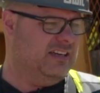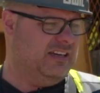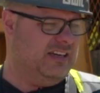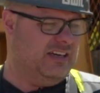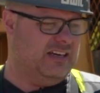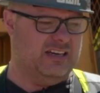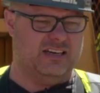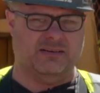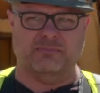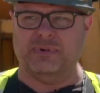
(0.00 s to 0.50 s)

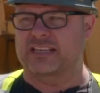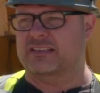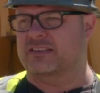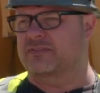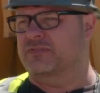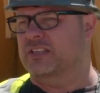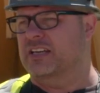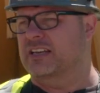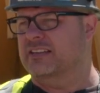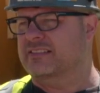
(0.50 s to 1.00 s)

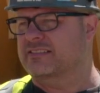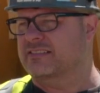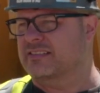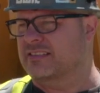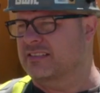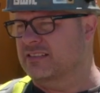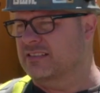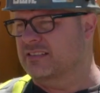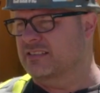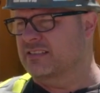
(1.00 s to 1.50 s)
magnafluxed,
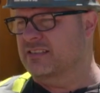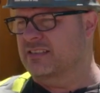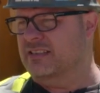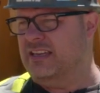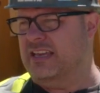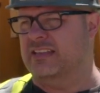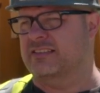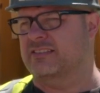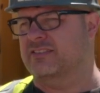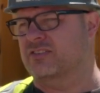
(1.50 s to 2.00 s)

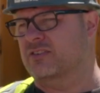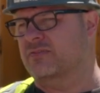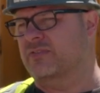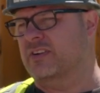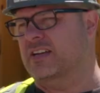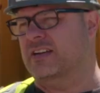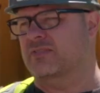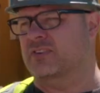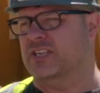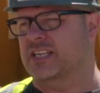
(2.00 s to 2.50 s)
and
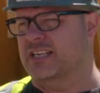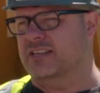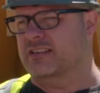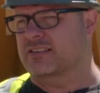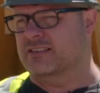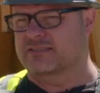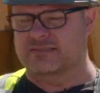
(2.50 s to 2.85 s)
certified every year.